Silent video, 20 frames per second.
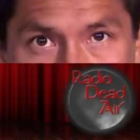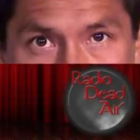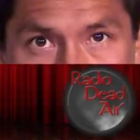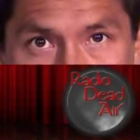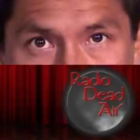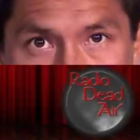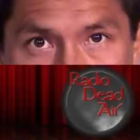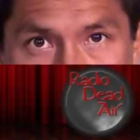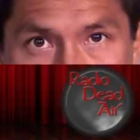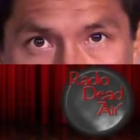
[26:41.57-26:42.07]

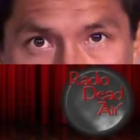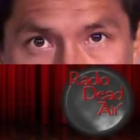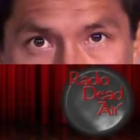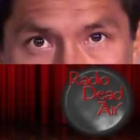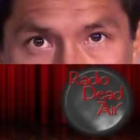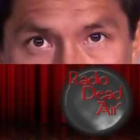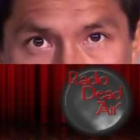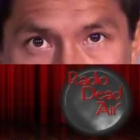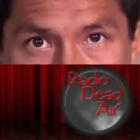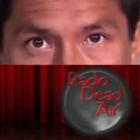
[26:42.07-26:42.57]

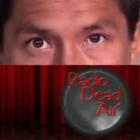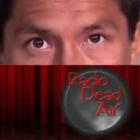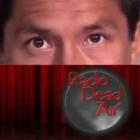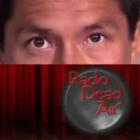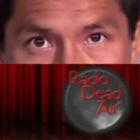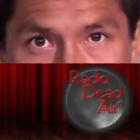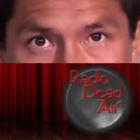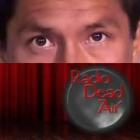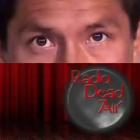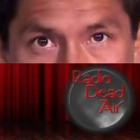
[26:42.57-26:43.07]

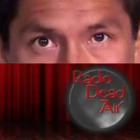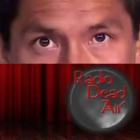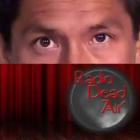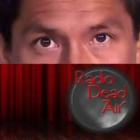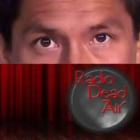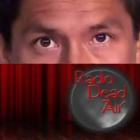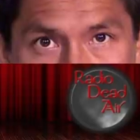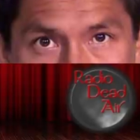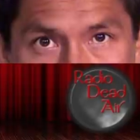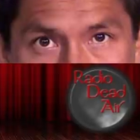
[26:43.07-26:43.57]

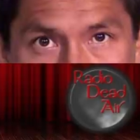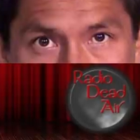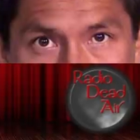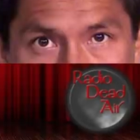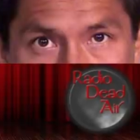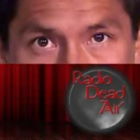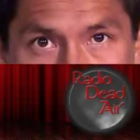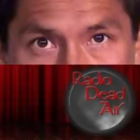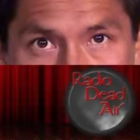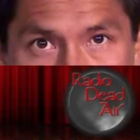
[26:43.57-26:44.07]

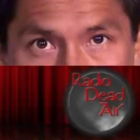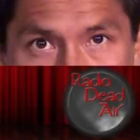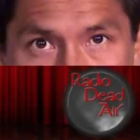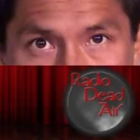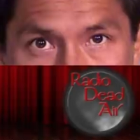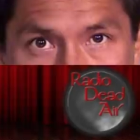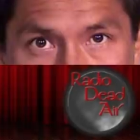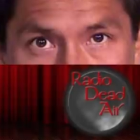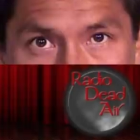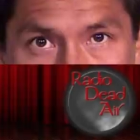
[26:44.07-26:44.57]

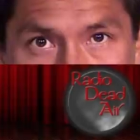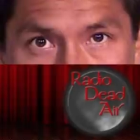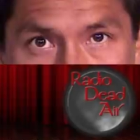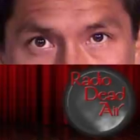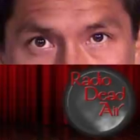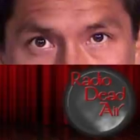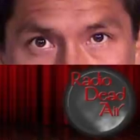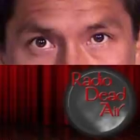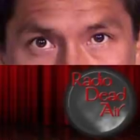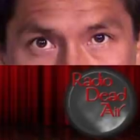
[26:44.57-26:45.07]

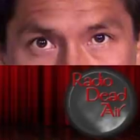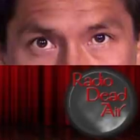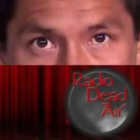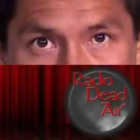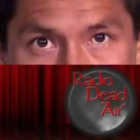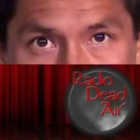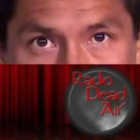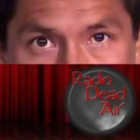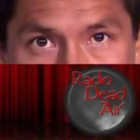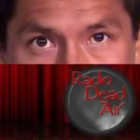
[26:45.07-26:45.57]

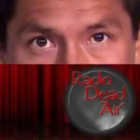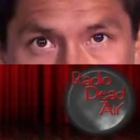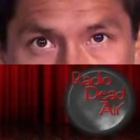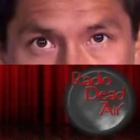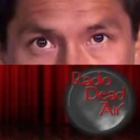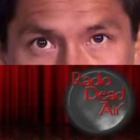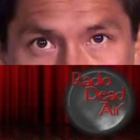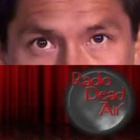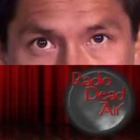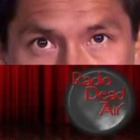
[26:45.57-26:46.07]

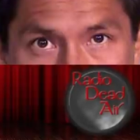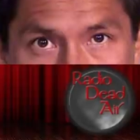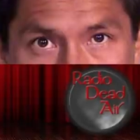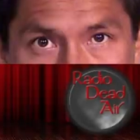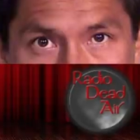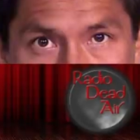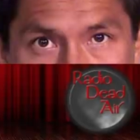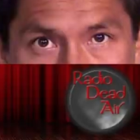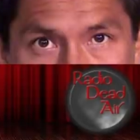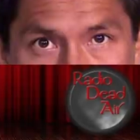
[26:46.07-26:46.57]

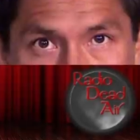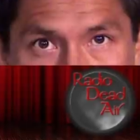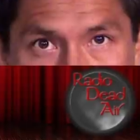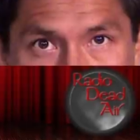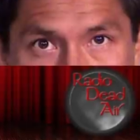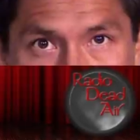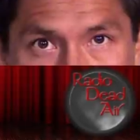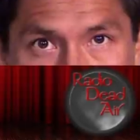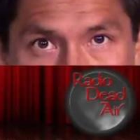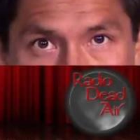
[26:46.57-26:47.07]

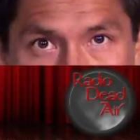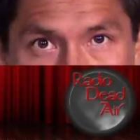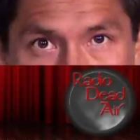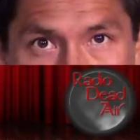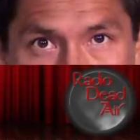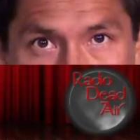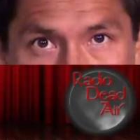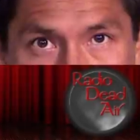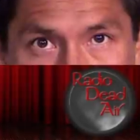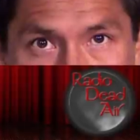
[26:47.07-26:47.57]

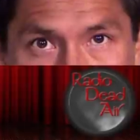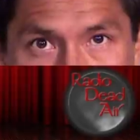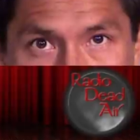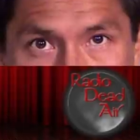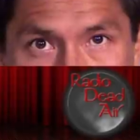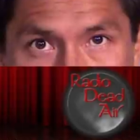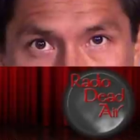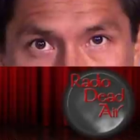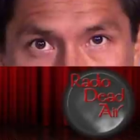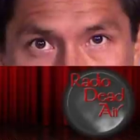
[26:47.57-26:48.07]

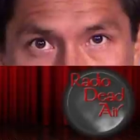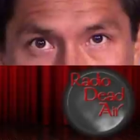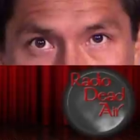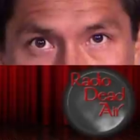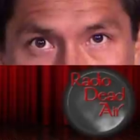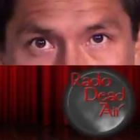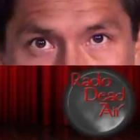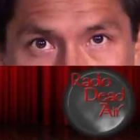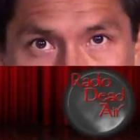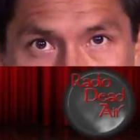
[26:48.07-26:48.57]

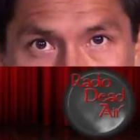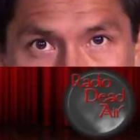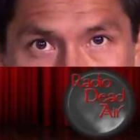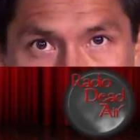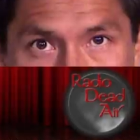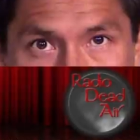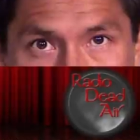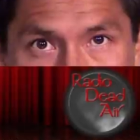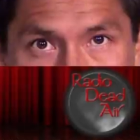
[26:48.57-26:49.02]
(not speaking)